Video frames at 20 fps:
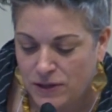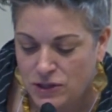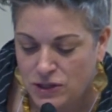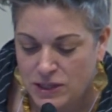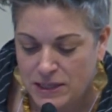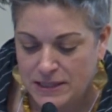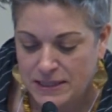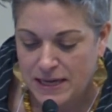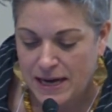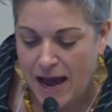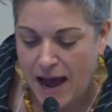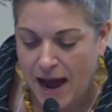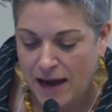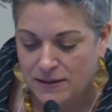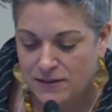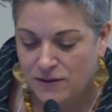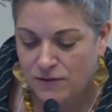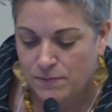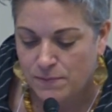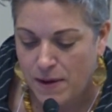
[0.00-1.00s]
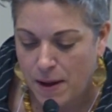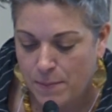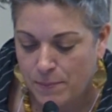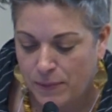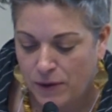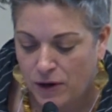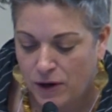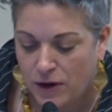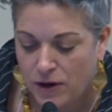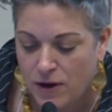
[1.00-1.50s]
She's an active
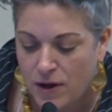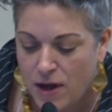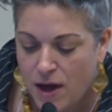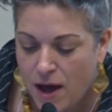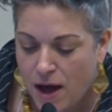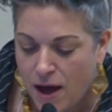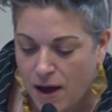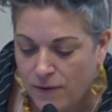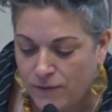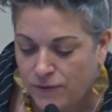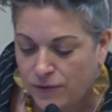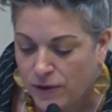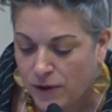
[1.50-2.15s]
member of